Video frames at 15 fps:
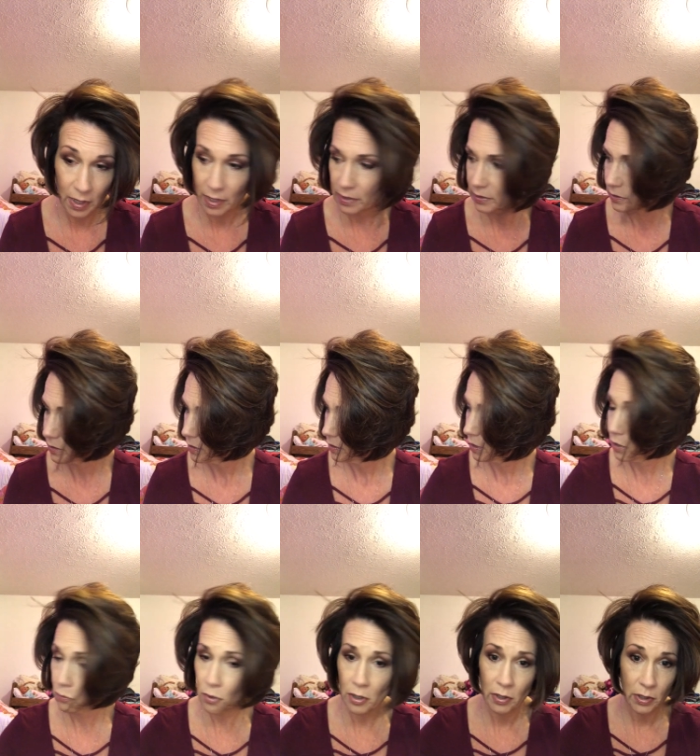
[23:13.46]
is
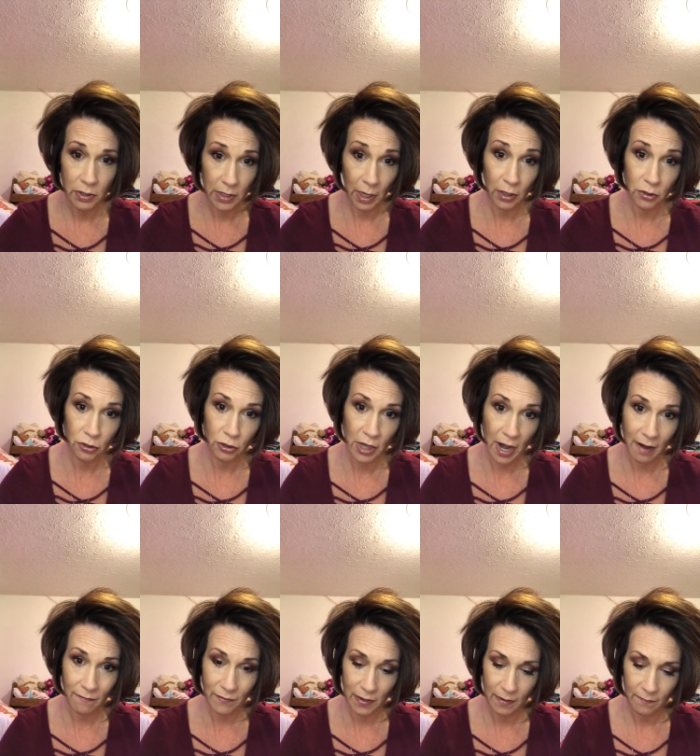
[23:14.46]
Kenra Texture
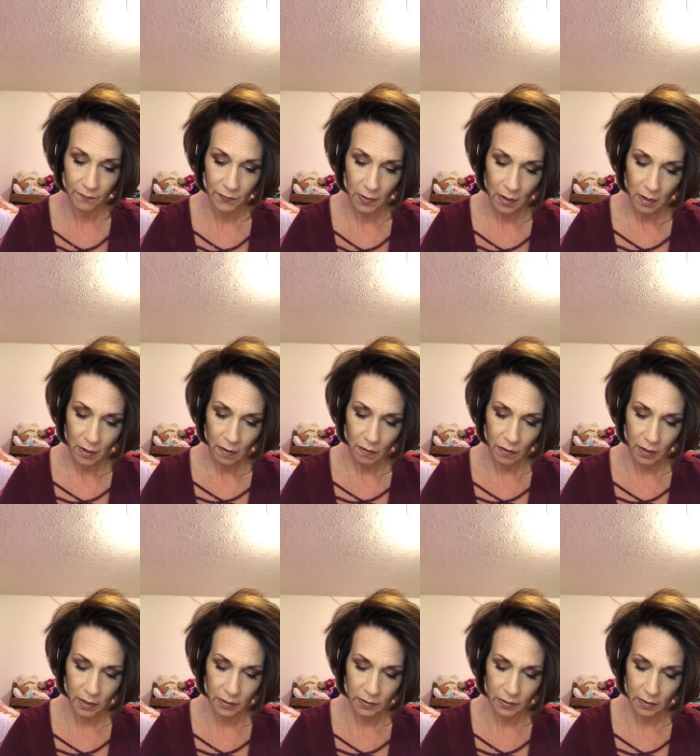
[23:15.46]
Taffy.
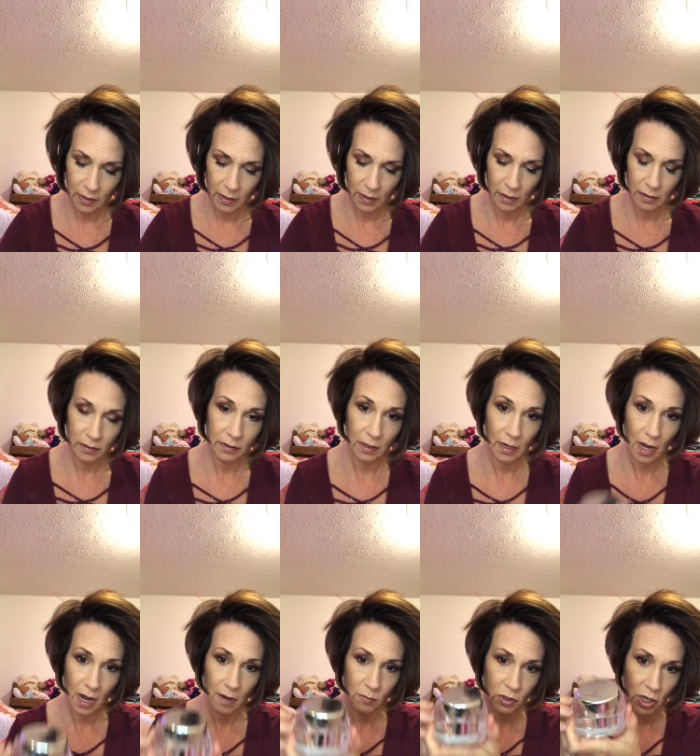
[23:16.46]
This is a
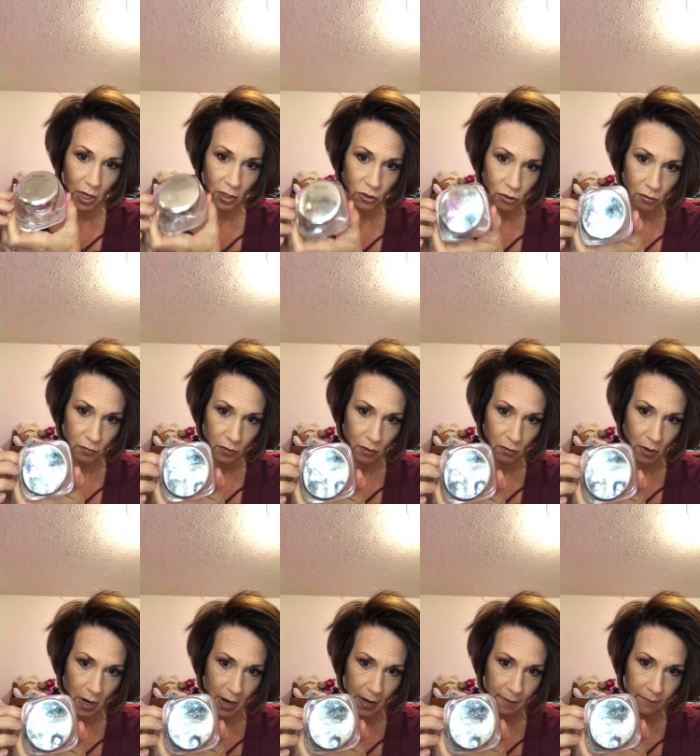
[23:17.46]
game changer,
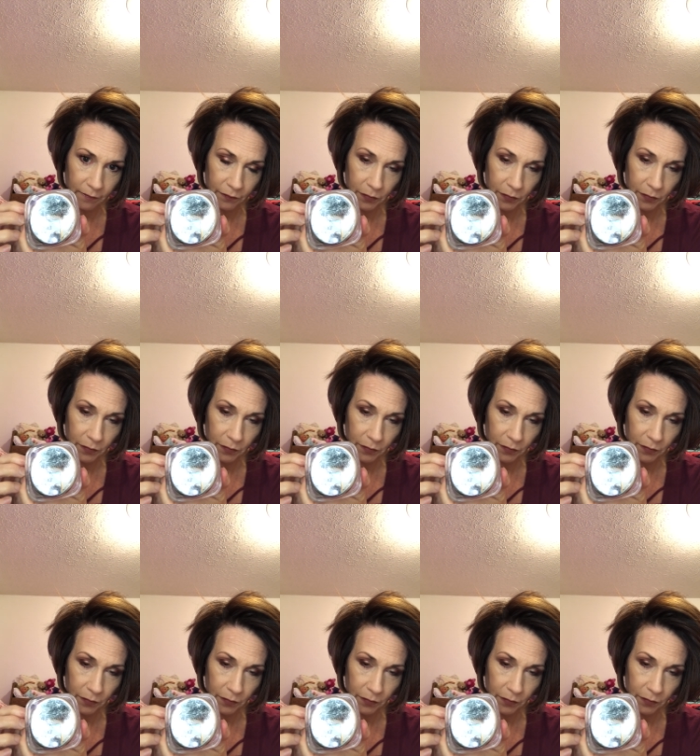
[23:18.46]
okay?